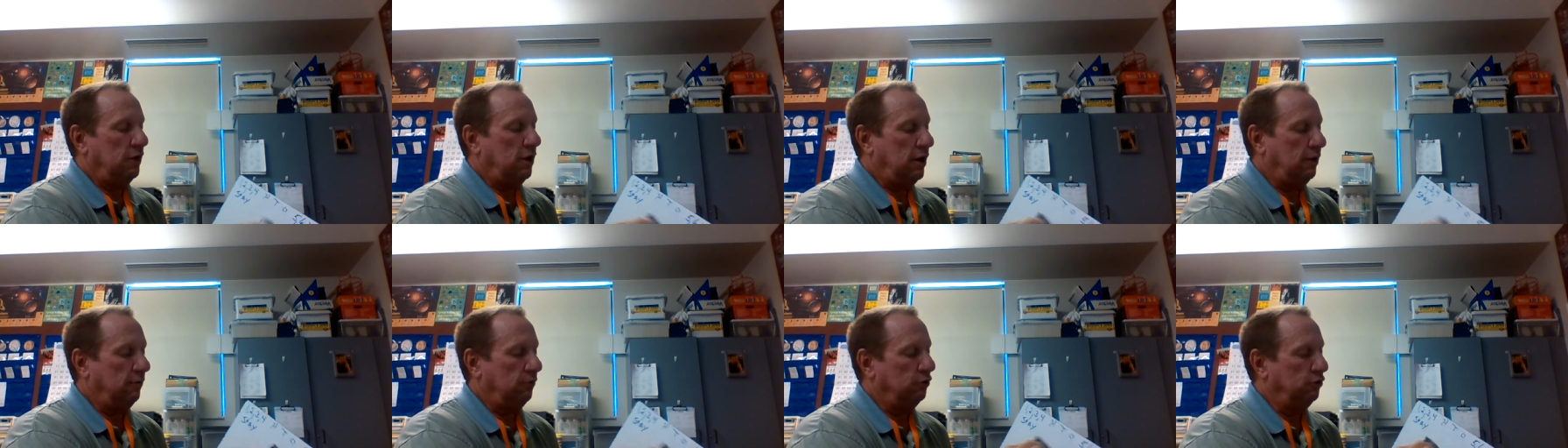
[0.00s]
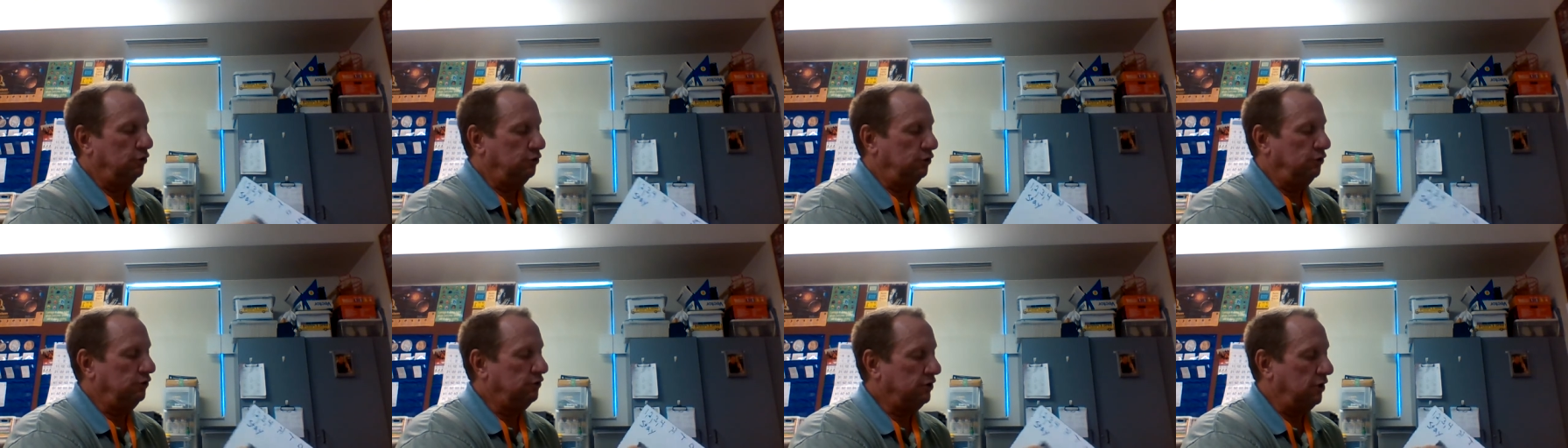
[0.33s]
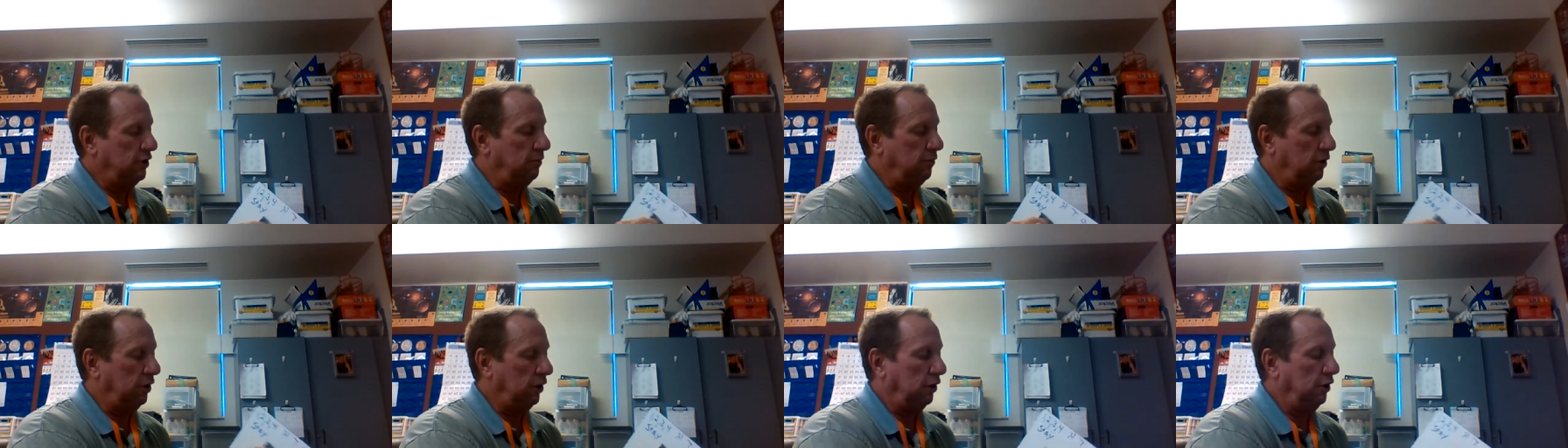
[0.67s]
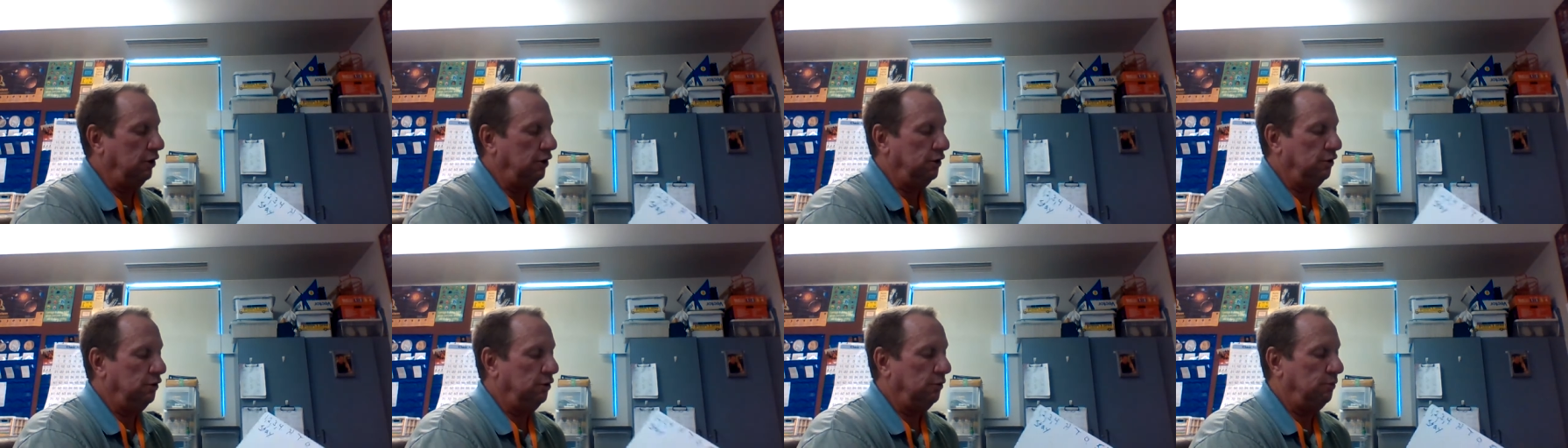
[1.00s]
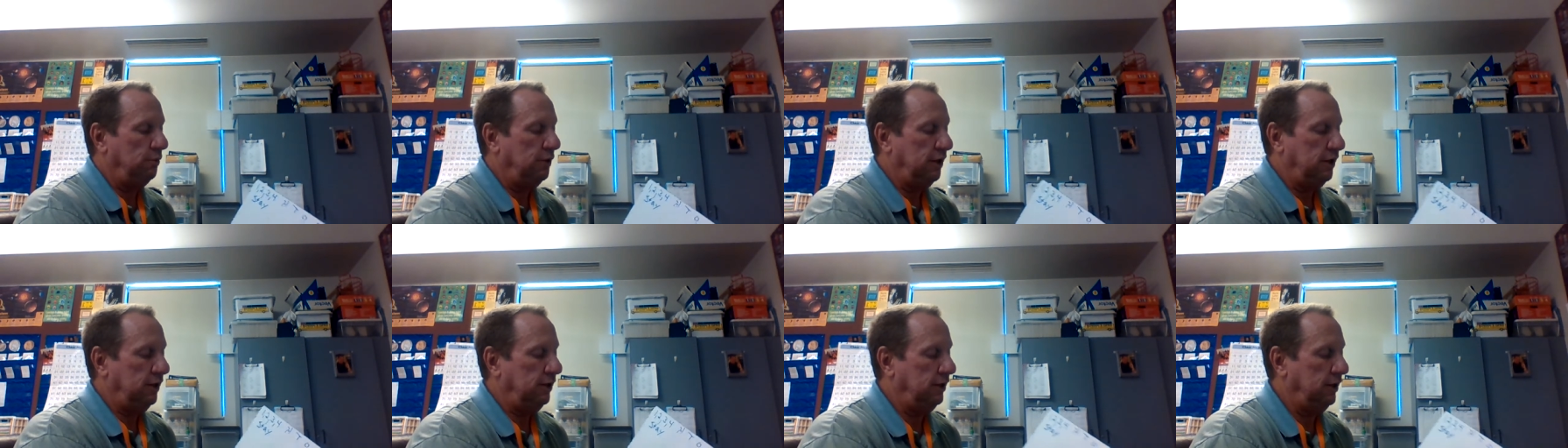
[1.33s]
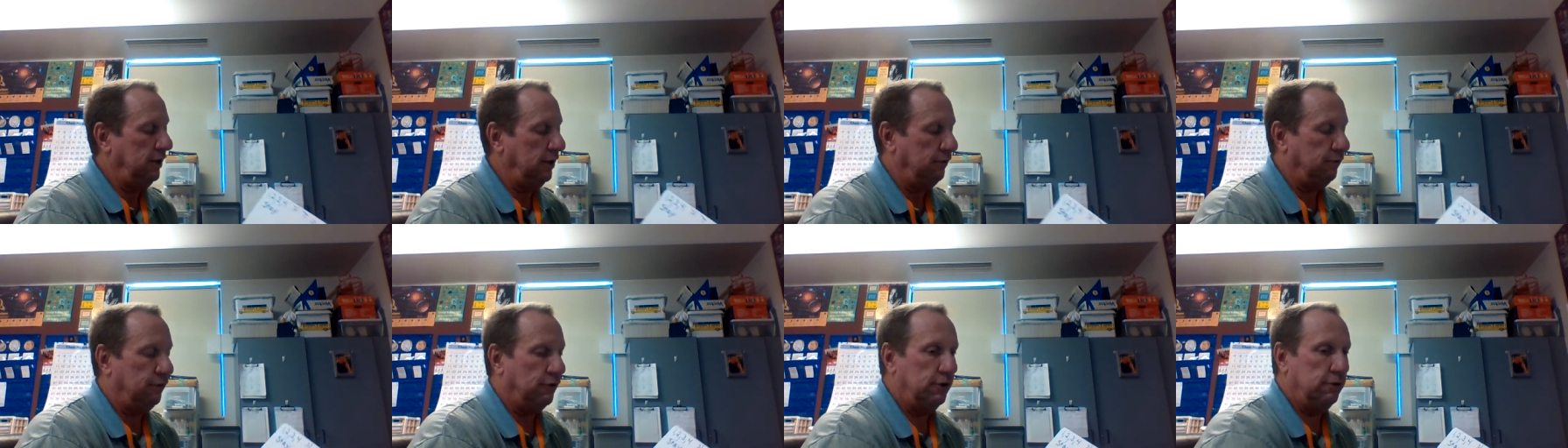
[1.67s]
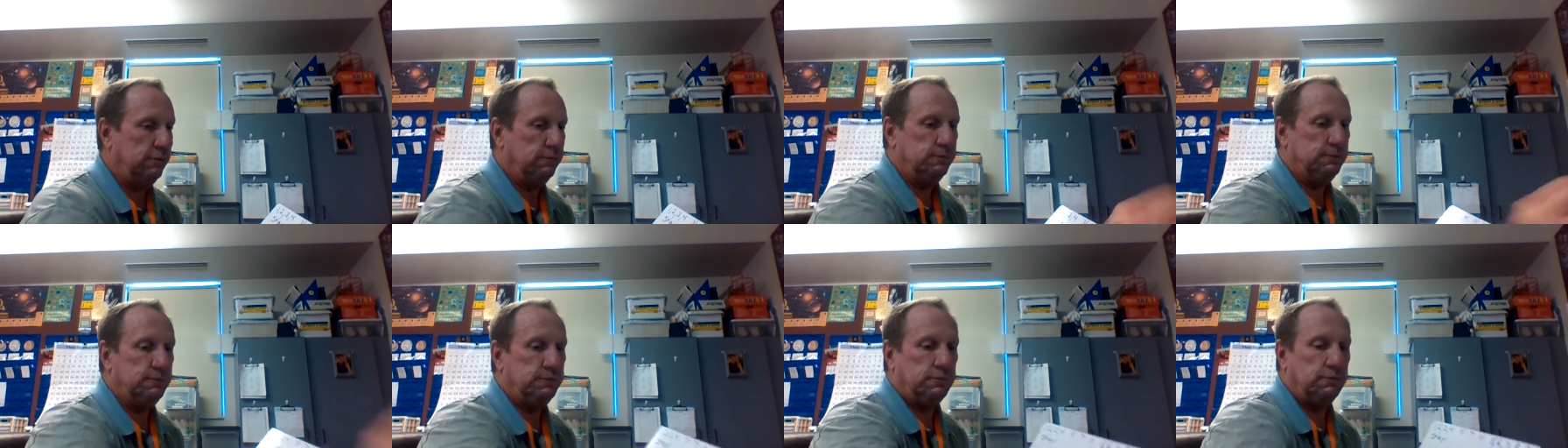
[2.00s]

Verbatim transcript: I'm going to do something a little bit different